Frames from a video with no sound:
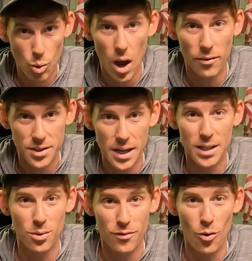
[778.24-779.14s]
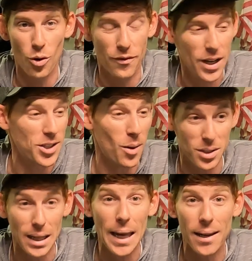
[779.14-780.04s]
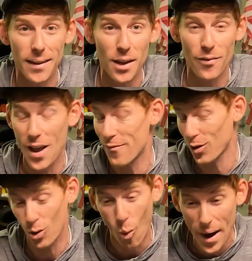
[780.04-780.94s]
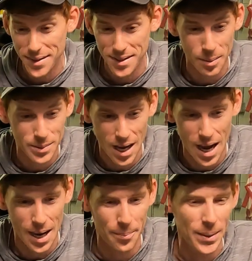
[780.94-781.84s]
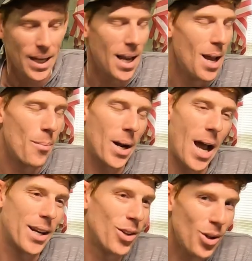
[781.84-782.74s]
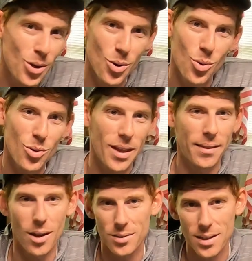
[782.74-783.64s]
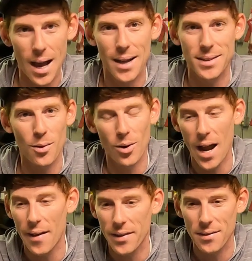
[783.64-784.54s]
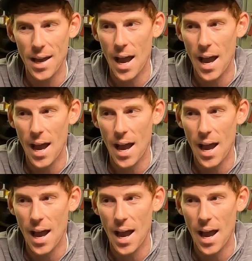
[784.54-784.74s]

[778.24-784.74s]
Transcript: 12-6 with 4 fish, I was leading the event for quite some time. But I knew that those guys that were out there that